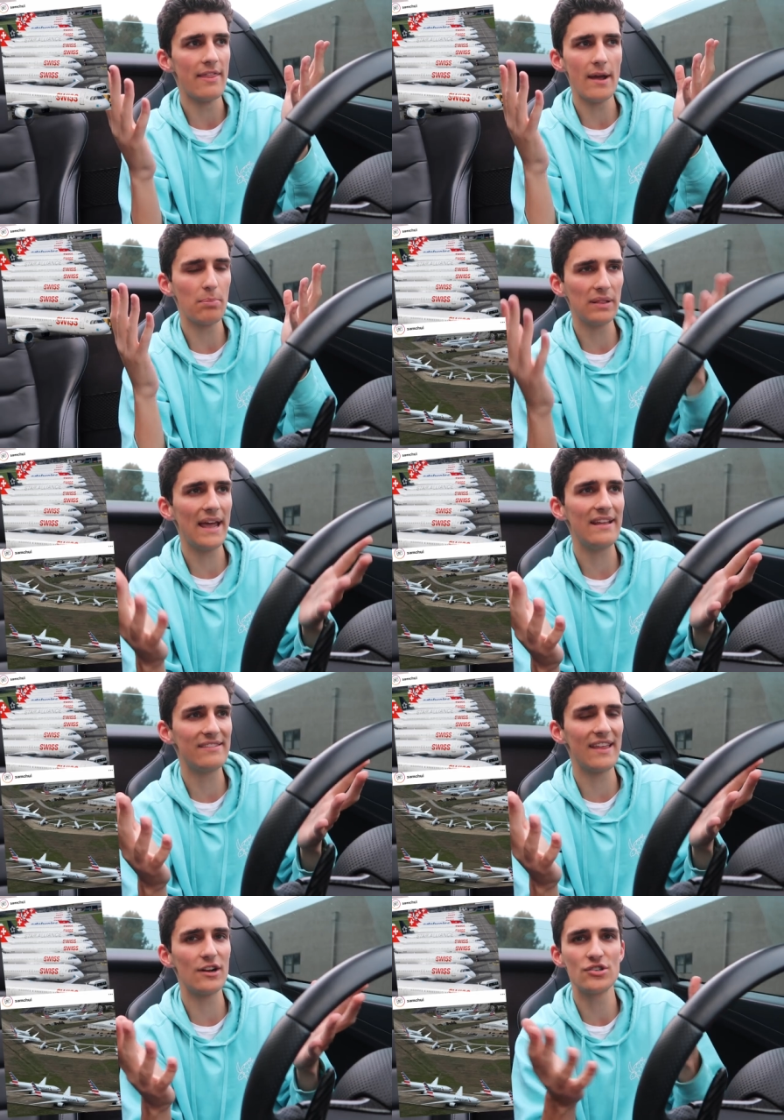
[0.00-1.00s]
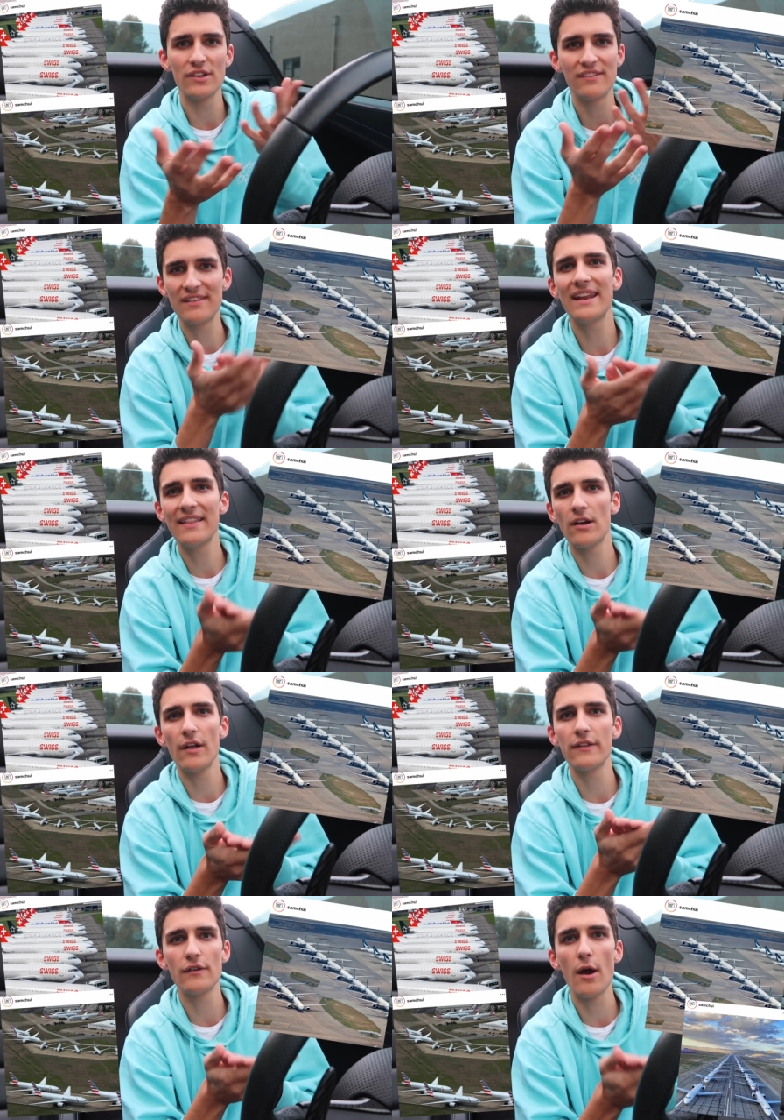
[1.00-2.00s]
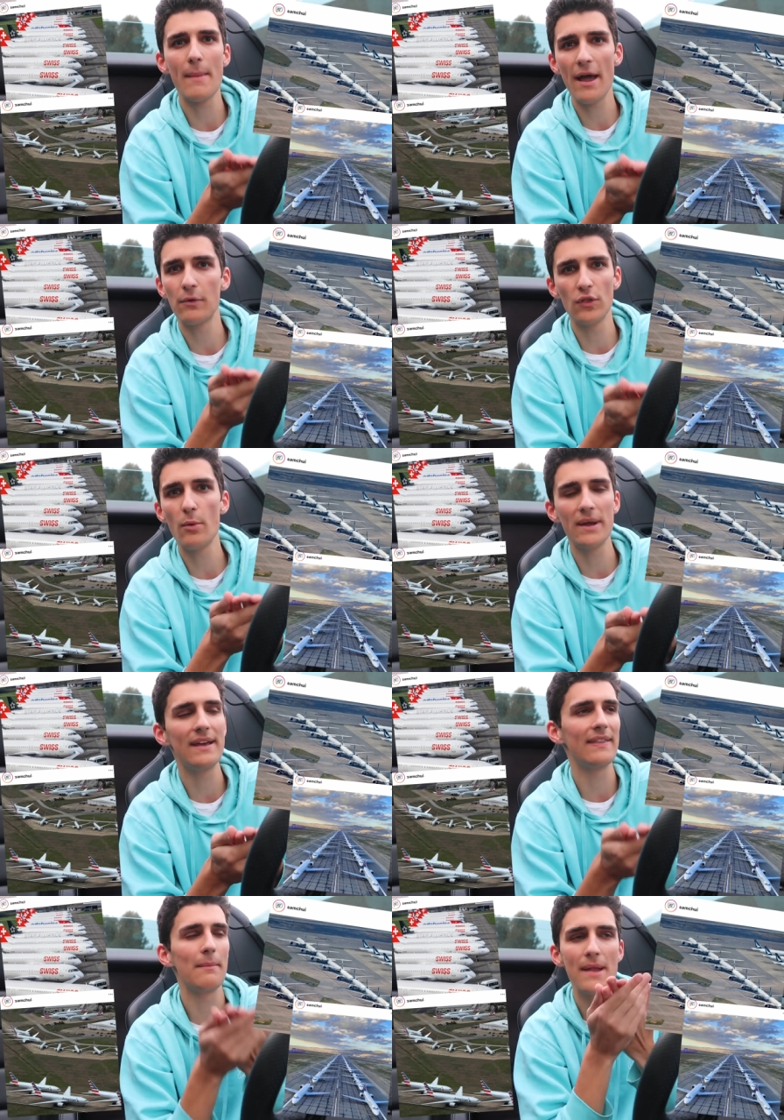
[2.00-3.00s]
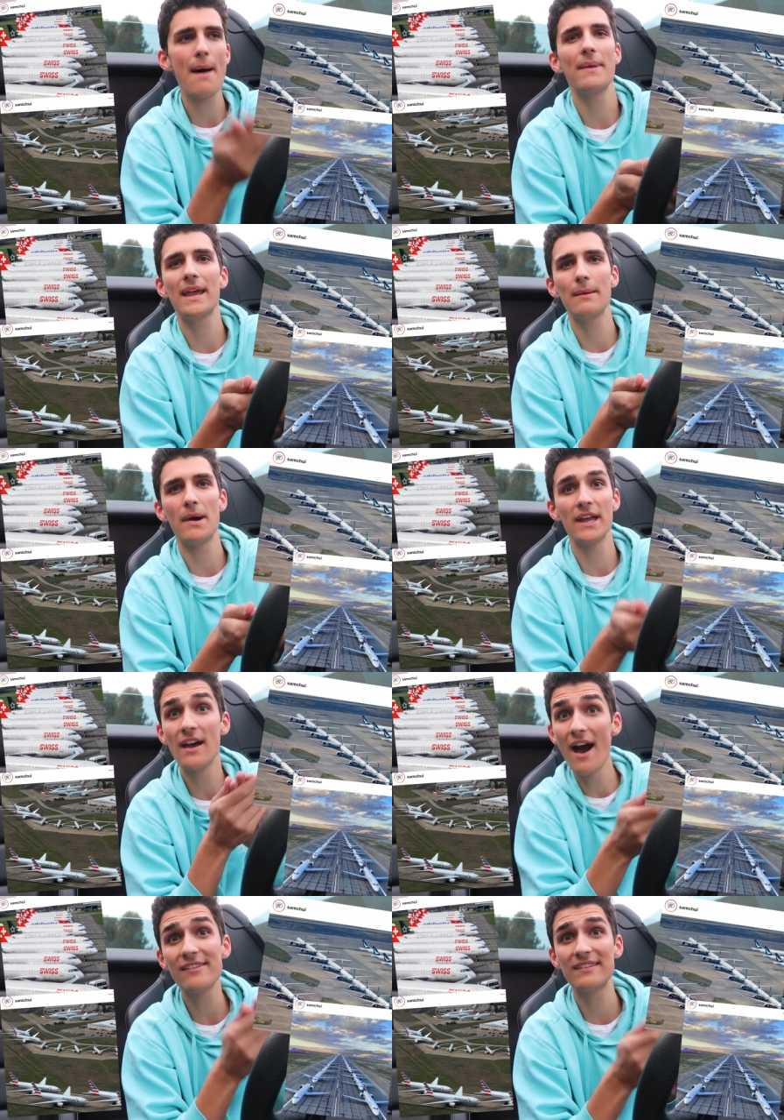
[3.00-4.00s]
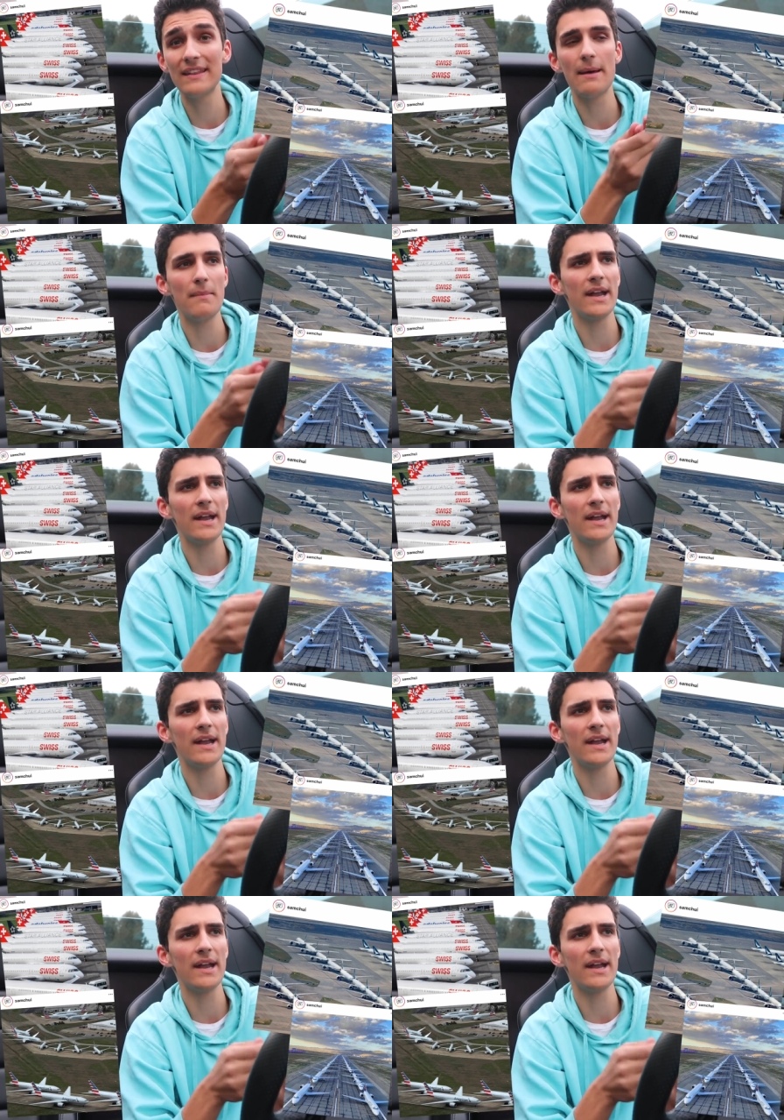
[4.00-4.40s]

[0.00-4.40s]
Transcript: their planes that are just sitting there on the tarmac with nobody in them, not making money, costing them